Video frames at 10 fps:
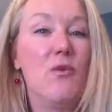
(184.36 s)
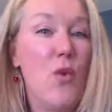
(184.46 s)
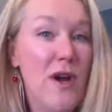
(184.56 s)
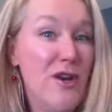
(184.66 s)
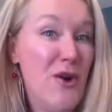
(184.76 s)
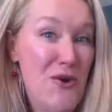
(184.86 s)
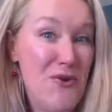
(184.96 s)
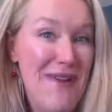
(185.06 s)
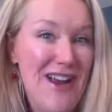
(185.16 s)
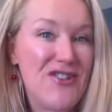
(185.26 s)
one
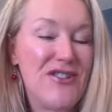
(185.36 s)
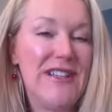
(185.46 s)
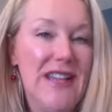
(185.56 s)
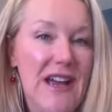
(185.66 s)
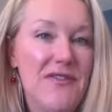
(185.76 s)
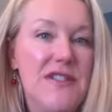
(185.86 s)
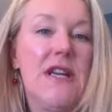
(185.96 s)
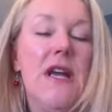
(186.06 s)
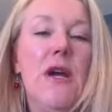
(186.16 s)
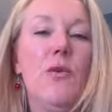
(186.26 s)
home actually left
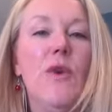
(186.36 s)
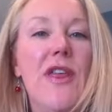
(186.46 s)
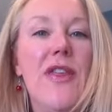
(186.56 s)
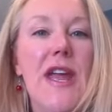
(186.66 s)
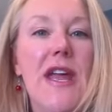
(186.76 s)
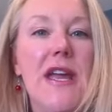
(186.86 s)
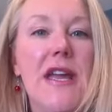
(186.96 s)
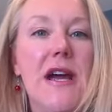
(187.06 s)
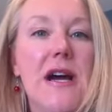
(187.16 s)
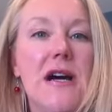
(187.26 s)
with
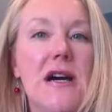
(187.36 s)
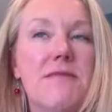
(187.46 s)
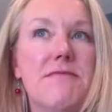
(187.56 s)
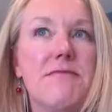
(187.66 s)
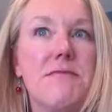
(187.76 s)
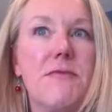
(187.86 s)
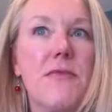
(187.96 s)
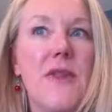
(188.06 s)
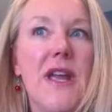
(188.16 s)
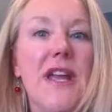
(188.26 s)
a
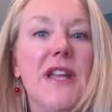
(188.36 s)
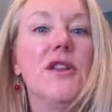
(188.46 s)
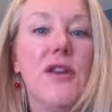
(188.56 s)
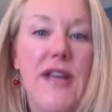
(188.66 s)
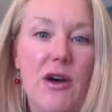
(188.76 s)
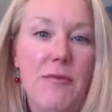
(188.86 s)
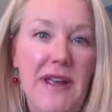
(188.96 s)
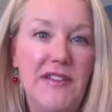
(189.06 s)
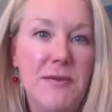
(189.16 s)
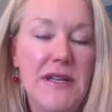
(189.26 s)
lookout
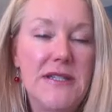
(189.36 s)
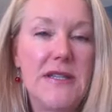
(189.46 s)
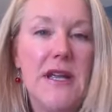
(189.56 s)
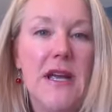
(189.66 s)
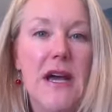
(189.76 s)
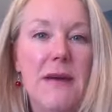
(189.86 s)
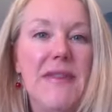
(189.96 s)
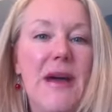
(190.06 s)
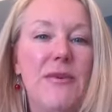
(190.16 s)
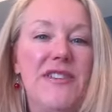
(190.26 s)
basement, and
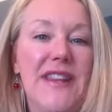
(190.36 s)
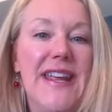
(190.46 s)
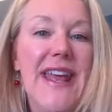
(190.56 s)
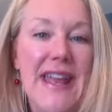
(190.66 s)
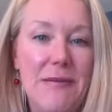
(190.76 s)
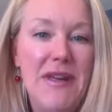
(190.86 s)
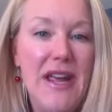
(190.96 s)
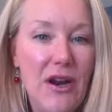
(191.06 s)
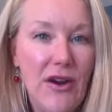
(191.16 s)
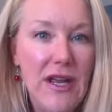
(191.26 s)
that was in the Canby
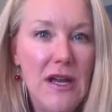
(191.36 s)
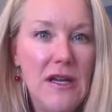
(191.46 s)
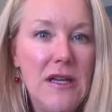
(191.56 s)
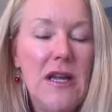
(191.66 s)
area.